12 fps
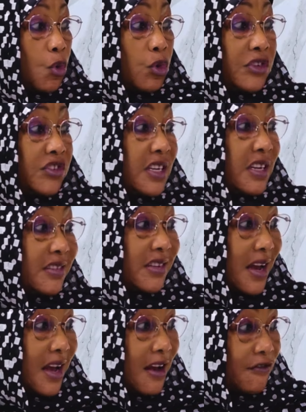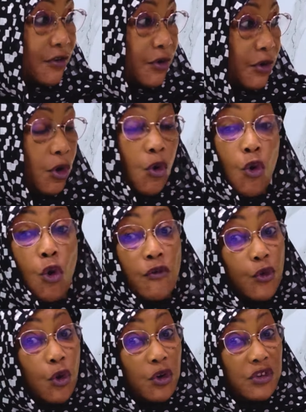Which he doesn't have.
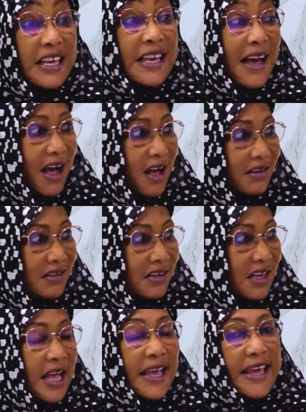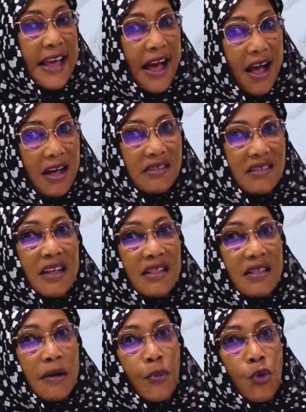Of course he has. He has
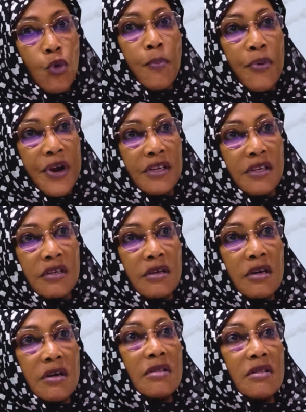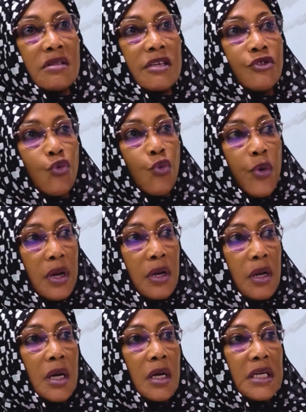the blueprint that will
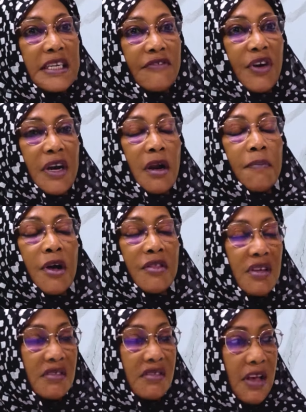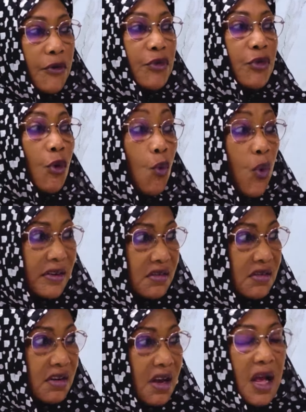develop the
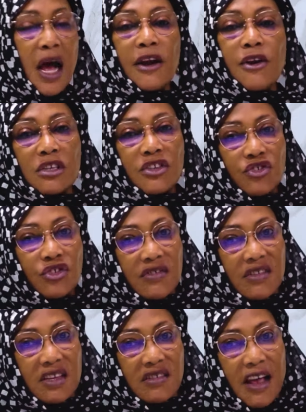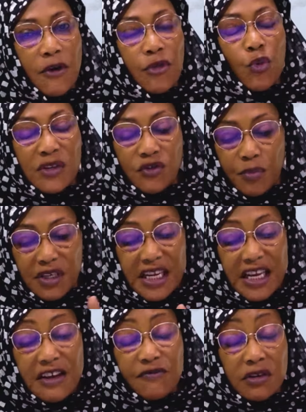Southwest. And not just the Southwest, but
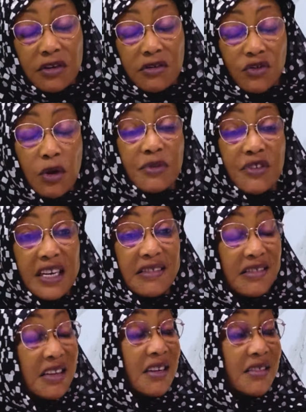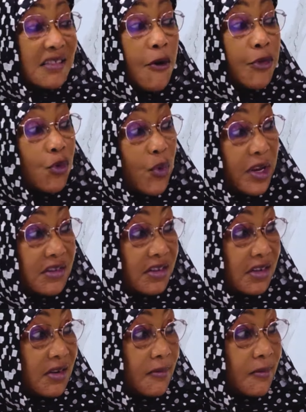even some states in the Southwest
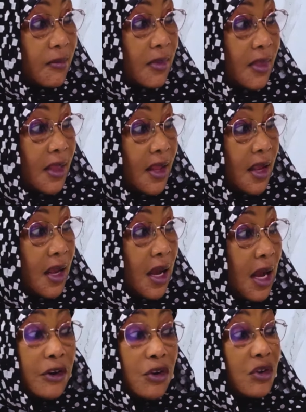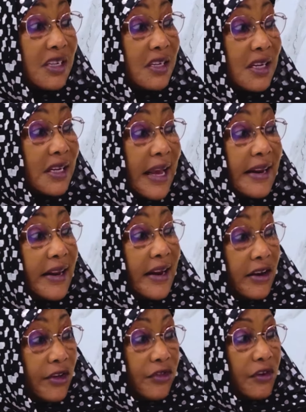are not gaining
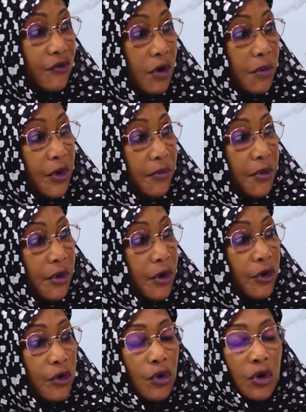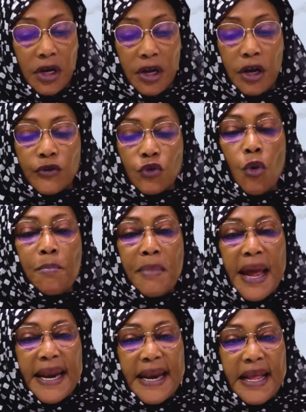anything from him. So he's
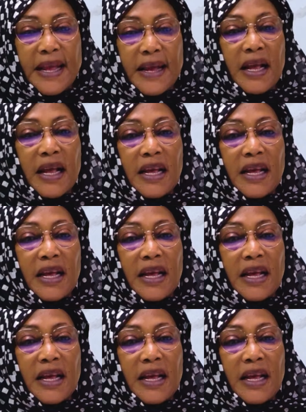particular about states.